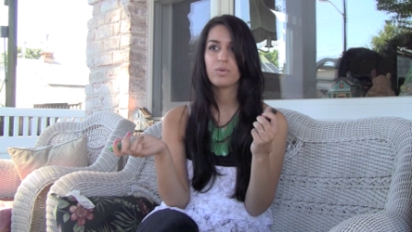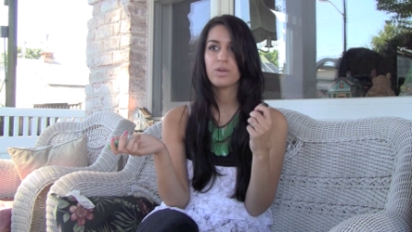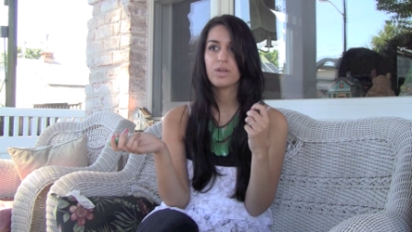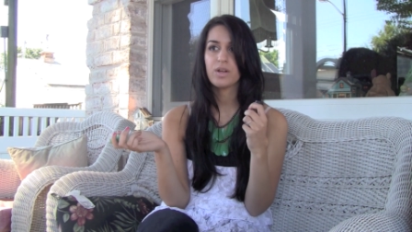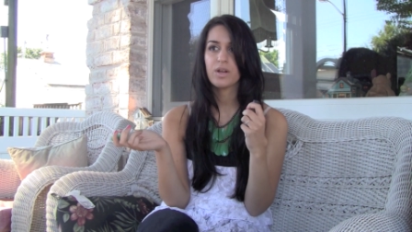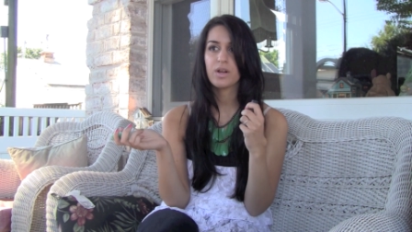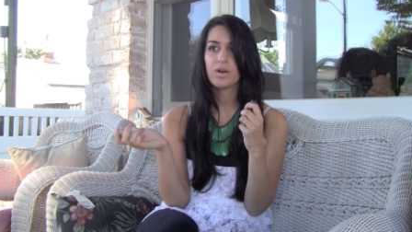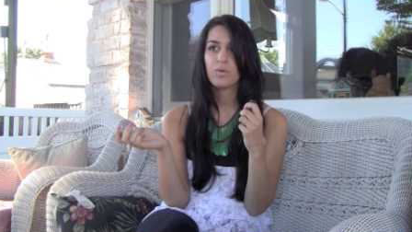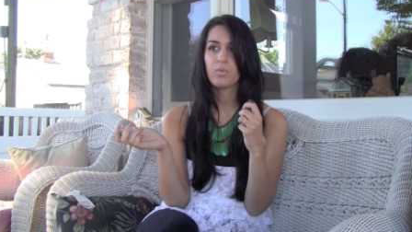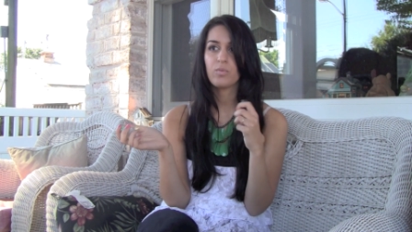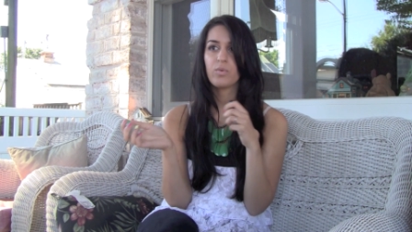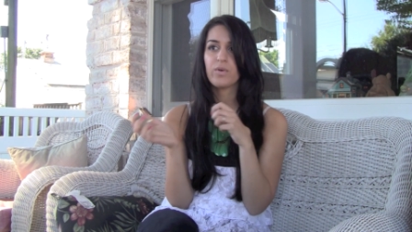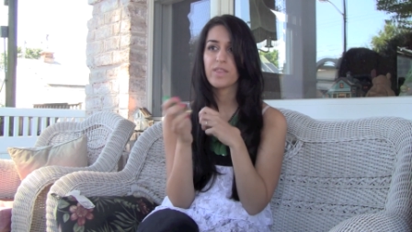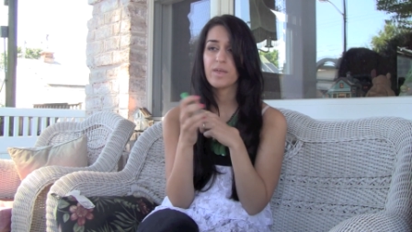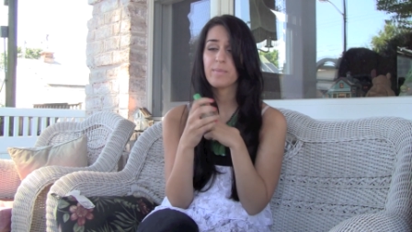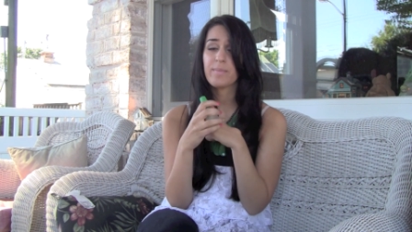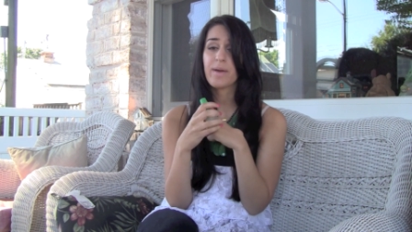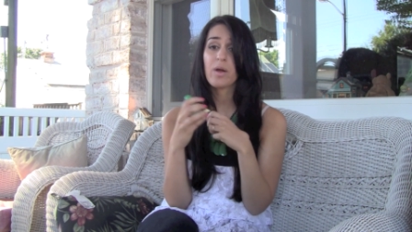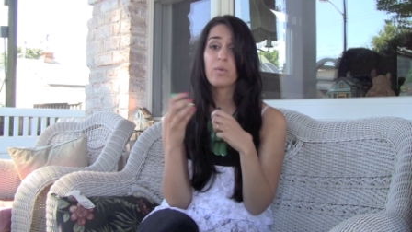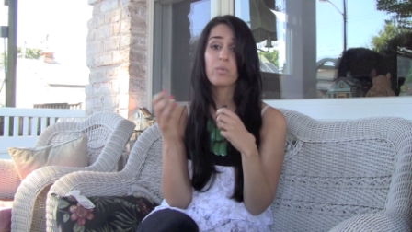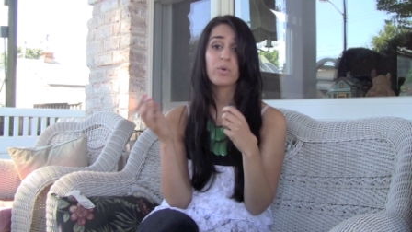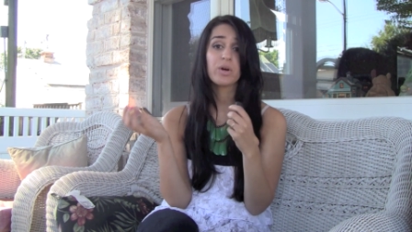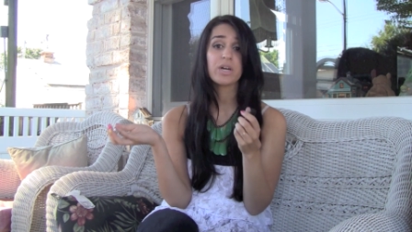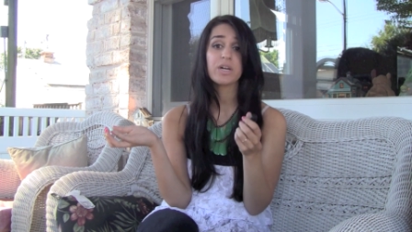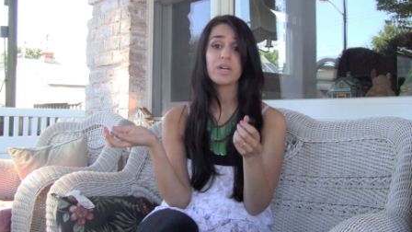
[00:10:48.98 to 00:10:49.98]
you know, well they
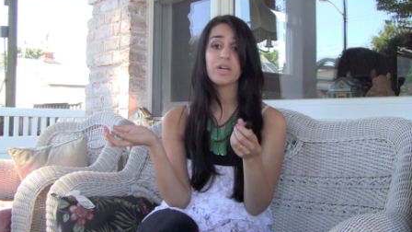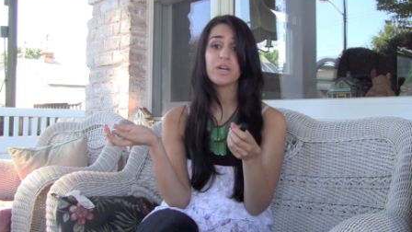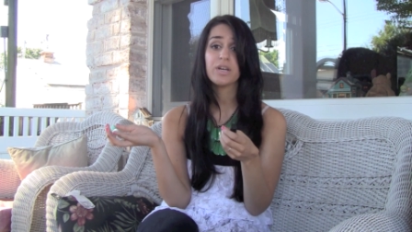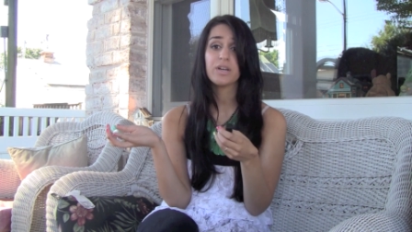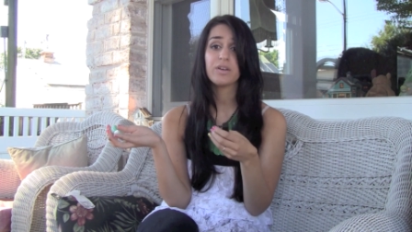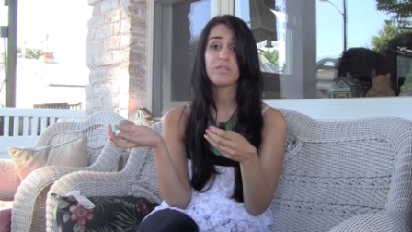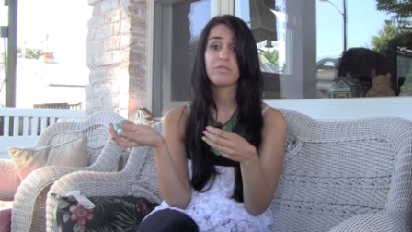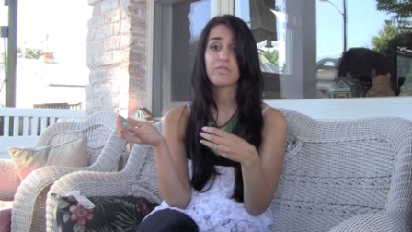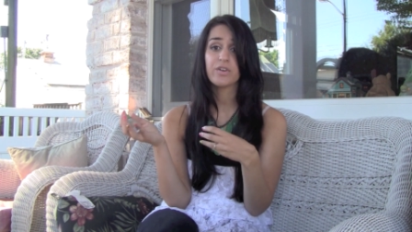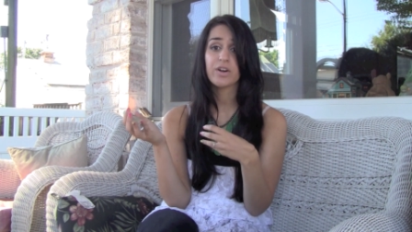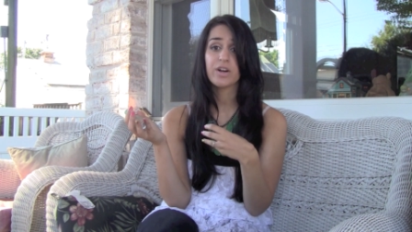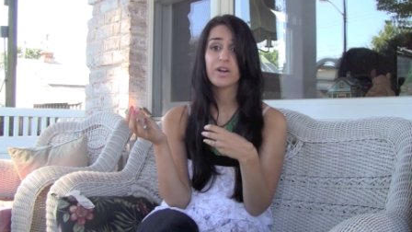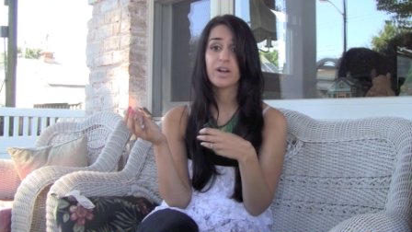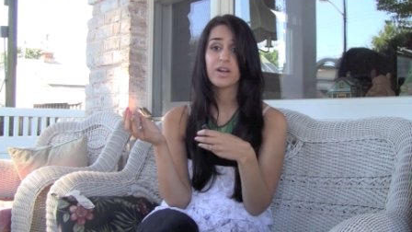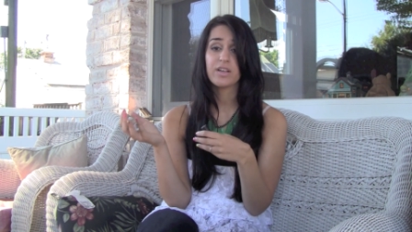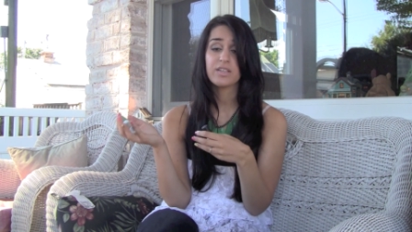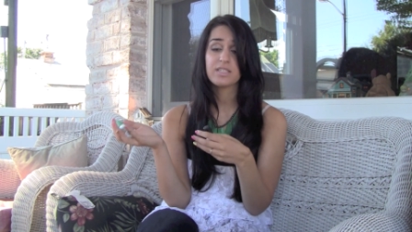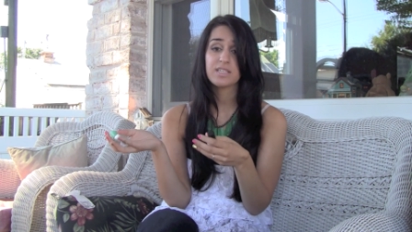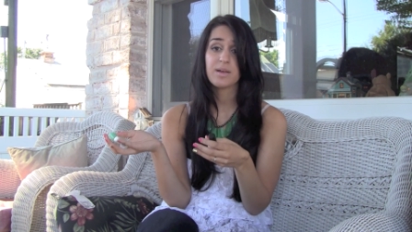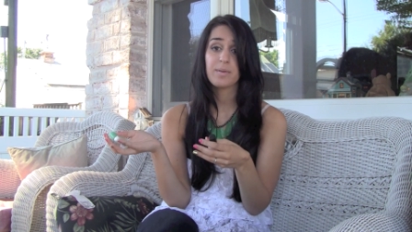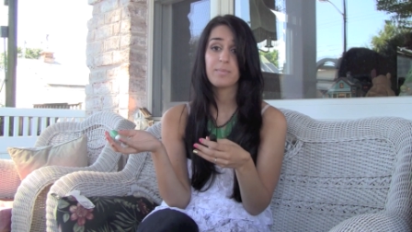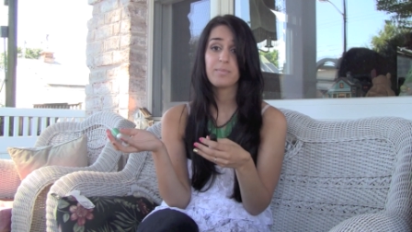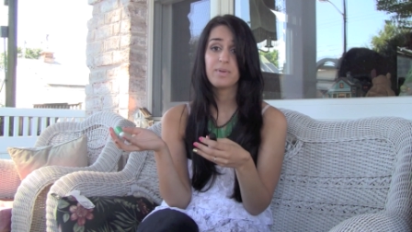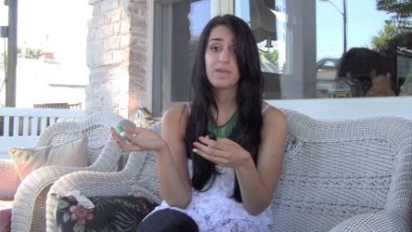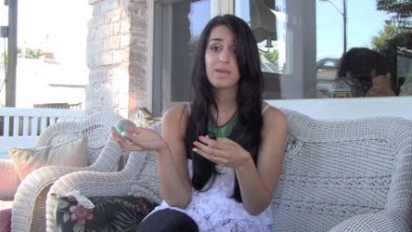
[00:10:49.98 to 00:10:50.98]
might work good for
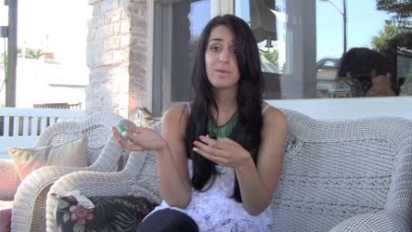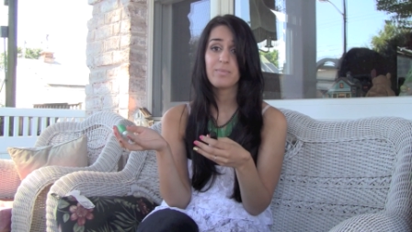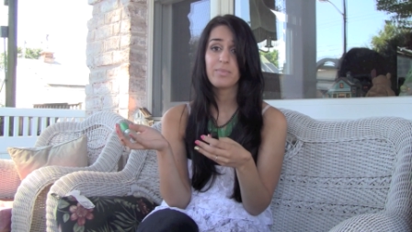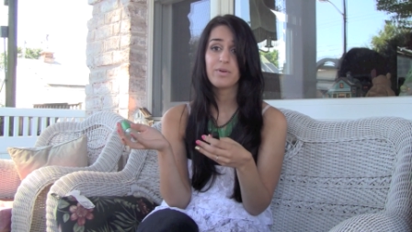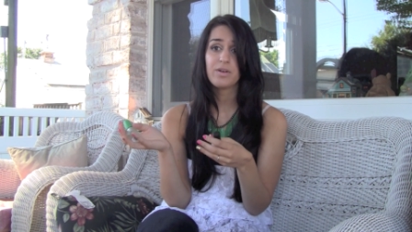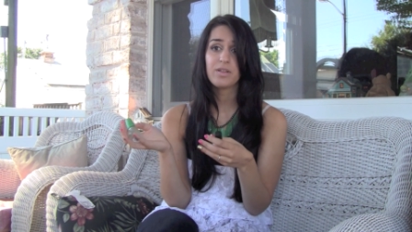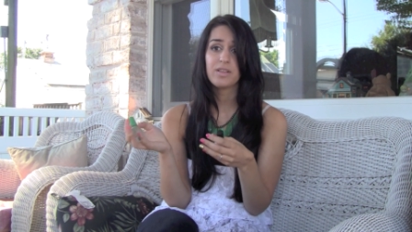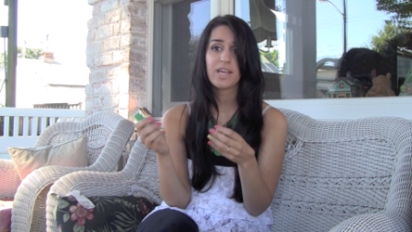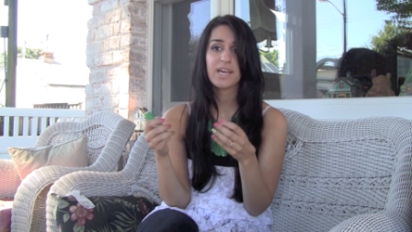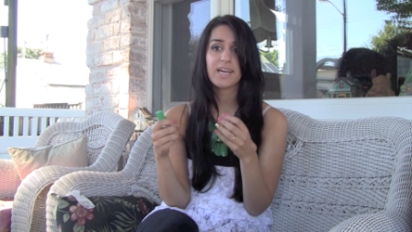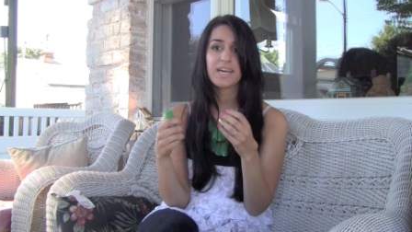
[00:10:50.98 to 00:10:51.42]
some people,